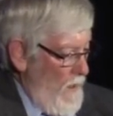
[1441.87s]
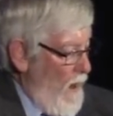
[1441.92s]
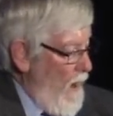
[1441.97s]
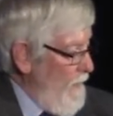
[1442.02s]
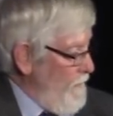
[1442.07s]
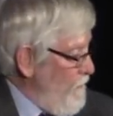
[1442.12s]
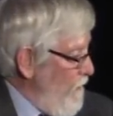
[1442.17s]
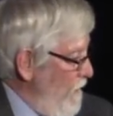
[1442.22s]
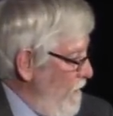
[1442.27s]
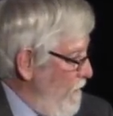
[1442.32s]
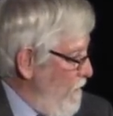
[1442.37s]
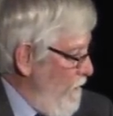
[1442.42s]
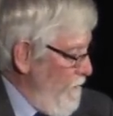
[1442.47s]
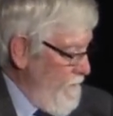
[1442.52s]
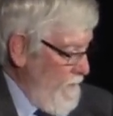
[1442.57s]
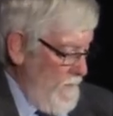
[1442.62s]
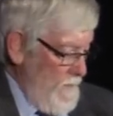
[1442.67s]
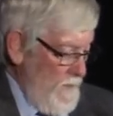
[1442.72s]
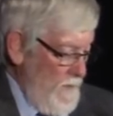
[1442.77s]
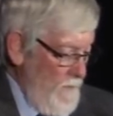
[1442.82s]
hydraulic
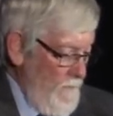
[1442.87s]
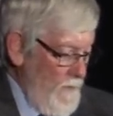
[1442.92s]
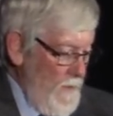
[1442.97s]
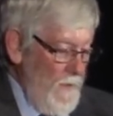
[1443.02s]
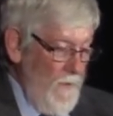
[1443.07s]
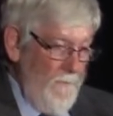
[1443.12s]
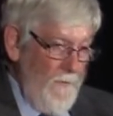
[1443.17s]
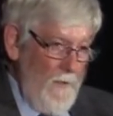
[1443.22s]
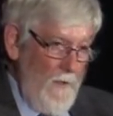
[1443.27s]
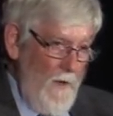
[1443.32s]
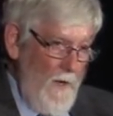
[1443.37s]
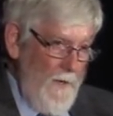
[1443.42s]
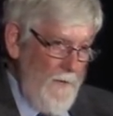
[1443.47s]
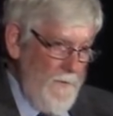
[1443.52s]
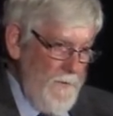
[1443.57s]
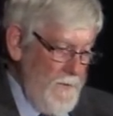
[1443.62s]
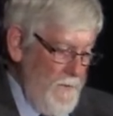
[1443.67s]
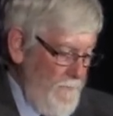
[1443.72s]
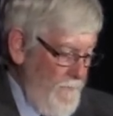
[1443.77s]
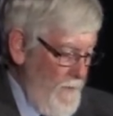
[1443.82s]
conductivity of the liner is a